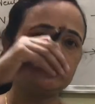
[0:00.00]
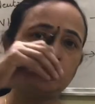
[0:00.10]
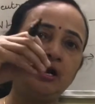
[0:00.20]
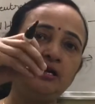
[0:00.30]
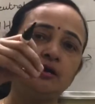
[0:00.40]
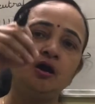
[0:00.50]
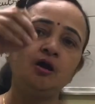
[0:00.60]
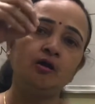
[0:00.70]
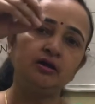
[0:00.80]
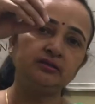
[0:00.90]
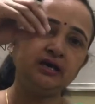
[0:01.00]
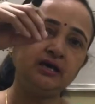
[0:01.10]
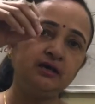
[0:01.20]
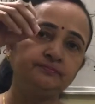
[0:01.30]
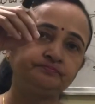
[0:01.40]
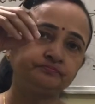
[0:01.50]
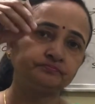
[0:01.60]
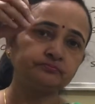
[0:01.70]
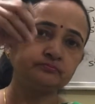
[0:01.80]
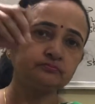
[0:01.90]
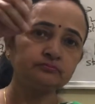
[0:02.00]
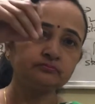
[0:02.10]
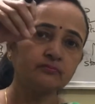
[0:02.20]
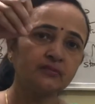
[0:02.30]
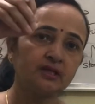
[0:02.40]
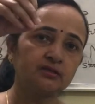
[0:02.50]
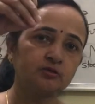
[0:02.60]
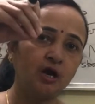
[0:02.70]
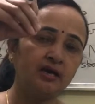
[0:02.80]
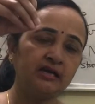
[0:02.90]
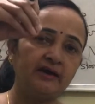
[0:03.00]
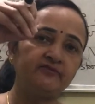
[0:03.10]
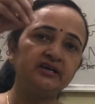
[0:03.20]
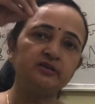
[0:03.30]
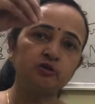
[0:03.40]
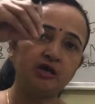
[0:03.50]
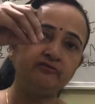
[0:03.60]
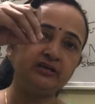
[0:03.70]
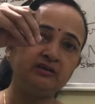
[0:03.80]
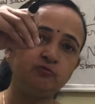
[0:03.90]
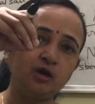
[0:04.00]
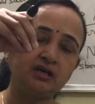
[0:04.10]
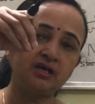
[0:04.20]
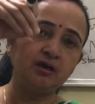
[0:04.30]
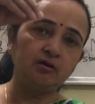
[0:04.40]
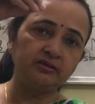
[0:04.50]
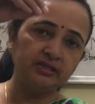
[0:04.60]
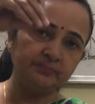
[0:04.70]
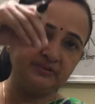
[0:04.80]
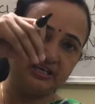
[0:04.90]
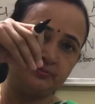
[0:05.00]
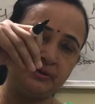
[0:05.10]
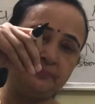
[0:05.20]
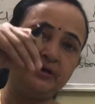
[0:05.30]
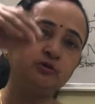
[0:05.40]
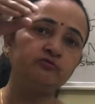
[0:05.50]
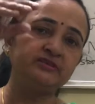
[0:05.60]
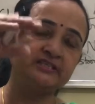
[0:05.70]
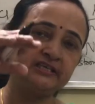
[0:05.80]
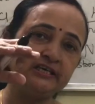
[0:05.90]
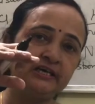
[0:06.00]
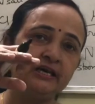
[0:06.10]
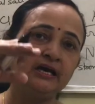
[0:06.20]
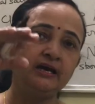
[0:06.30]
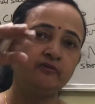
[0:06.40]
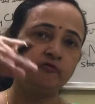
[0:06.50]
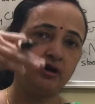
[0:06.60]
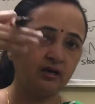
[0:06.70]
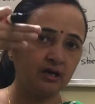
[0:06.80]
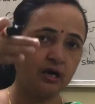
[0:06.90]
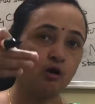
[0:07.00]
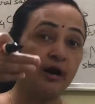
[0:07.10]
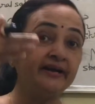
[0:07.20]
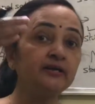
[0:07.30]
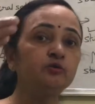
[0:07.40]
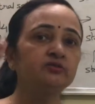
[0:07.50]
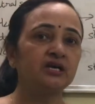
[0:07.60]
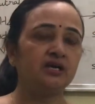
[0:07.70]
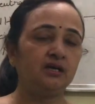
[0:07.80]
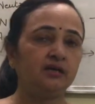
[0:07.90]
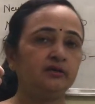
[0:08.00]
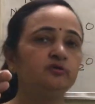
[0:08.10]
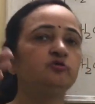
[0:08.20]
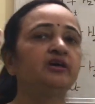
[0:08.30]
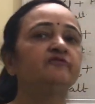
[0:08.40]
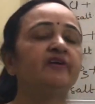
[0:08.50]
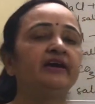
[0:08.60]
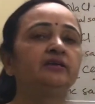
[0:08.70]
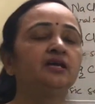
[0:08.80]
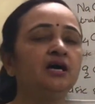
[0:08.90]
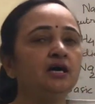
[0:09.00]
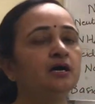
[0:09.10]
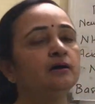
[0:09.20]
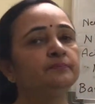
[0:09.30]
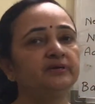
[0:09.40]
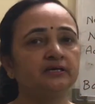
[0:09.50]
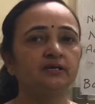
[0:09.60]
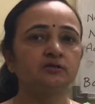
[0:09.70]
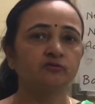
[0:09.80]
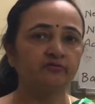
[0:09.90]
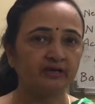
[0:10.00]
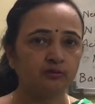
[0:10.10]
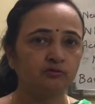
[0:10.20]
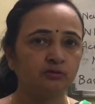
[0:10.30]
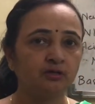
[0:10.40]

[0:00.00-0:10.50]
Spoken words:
salt on the salt after dissolving in water on the pH paper. You will see according to the color you can find the pH value,